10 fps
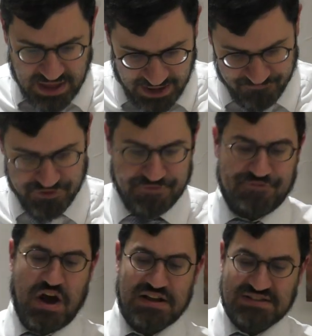And for the
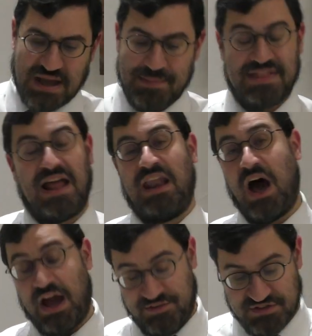first time in their
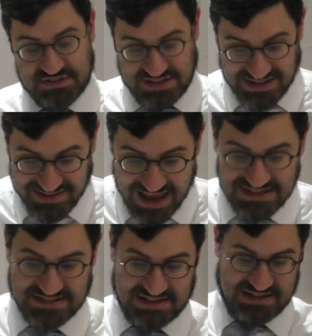lives, they
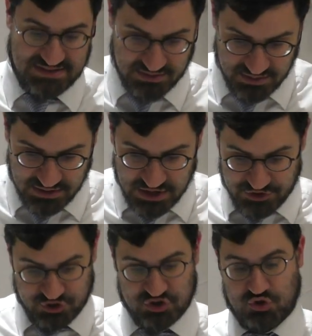tasted
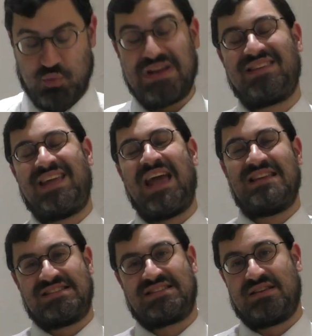the sweet
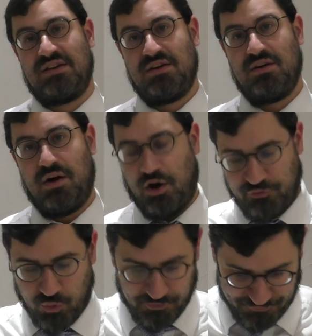taste
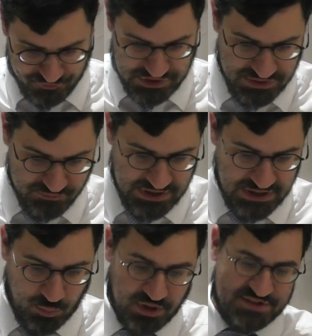of what freedom really
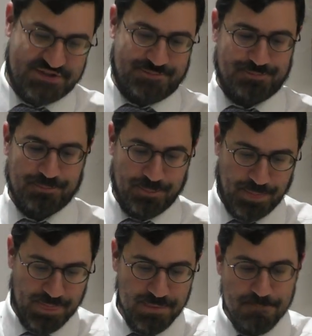was.
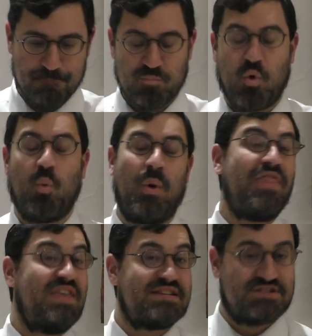With
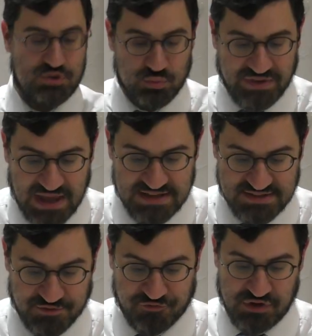this new
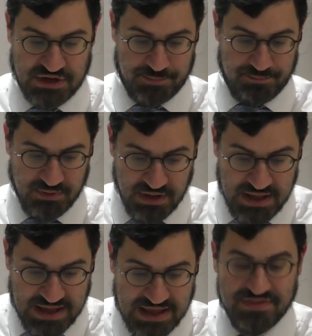taste of freedom
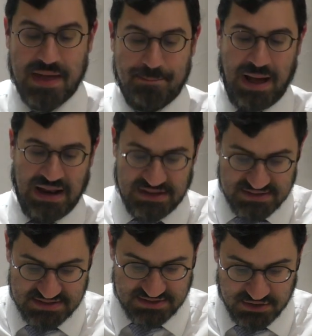in their
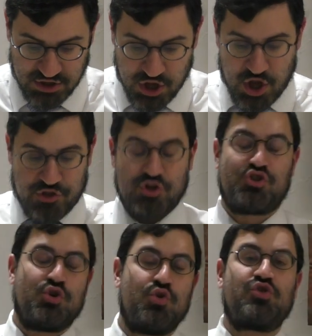palates, the
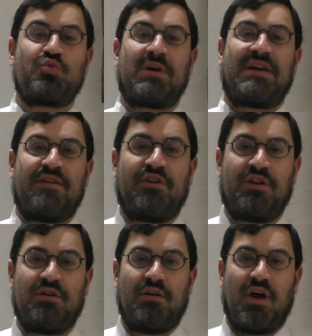Jews were
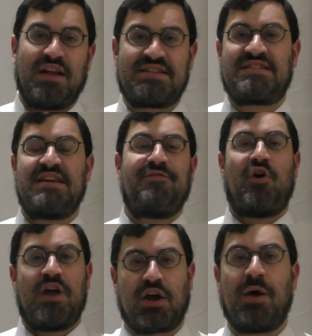given a
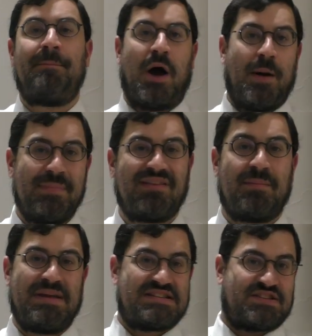tzivoy, a commandment, a
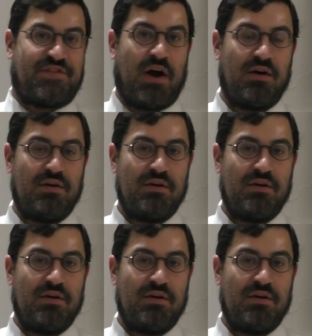mitzvah.